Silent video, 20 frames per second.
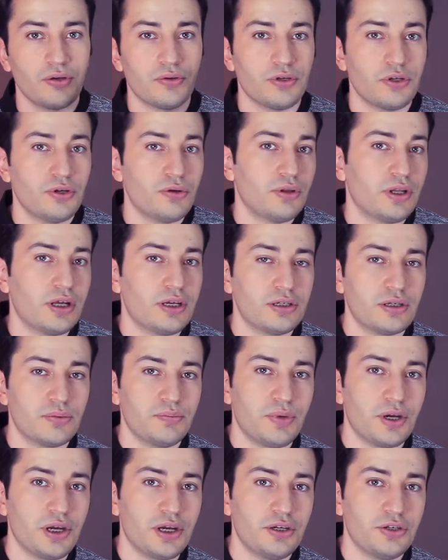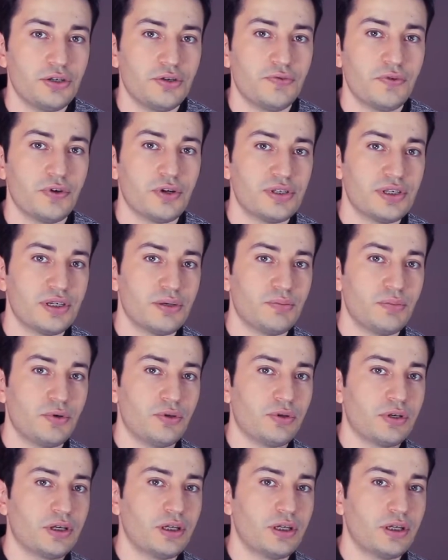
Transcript: on your landing page, for example,